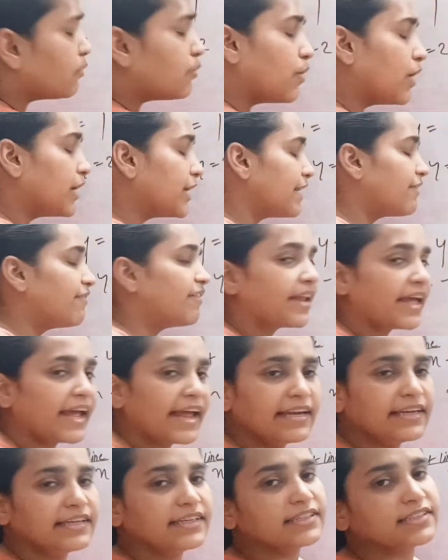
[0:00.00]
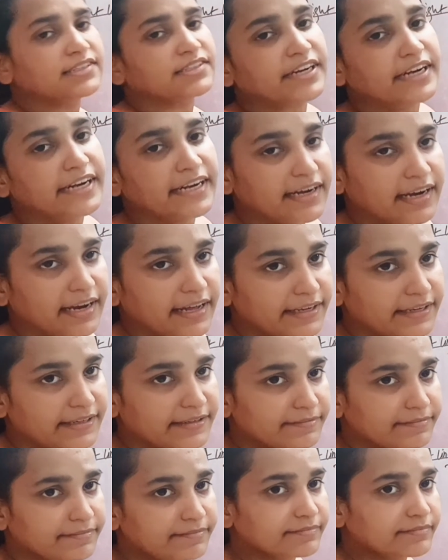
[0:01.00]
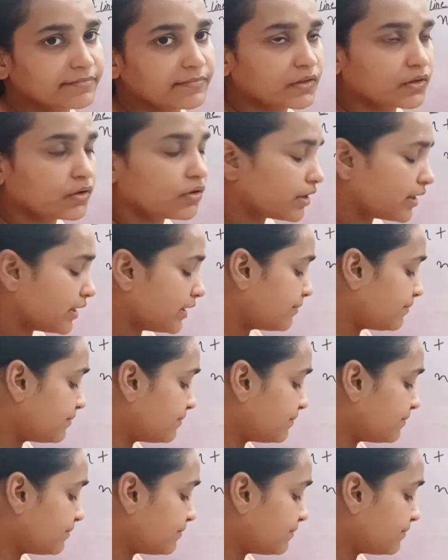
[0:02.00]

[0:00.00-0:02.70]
whatever, any straight line. Okay.